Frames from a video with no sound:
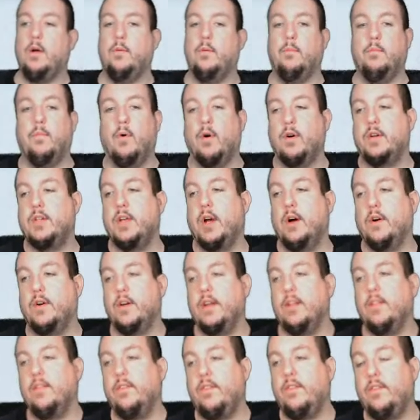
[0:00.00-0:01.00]
more
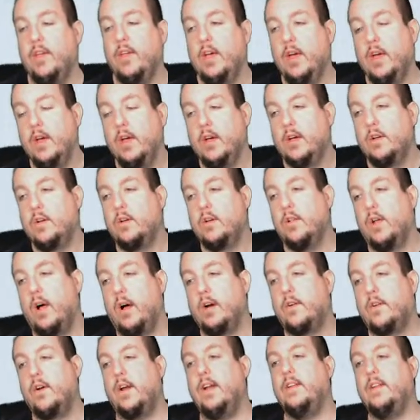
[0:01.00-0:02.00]
tokens,
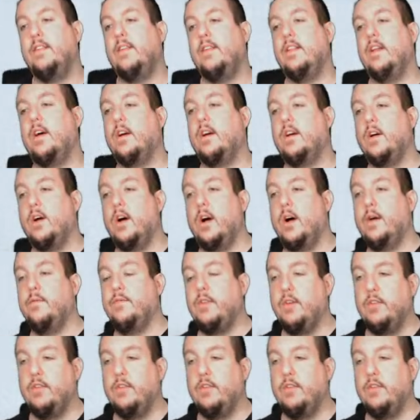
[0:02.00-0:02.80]
clawcrazy.com.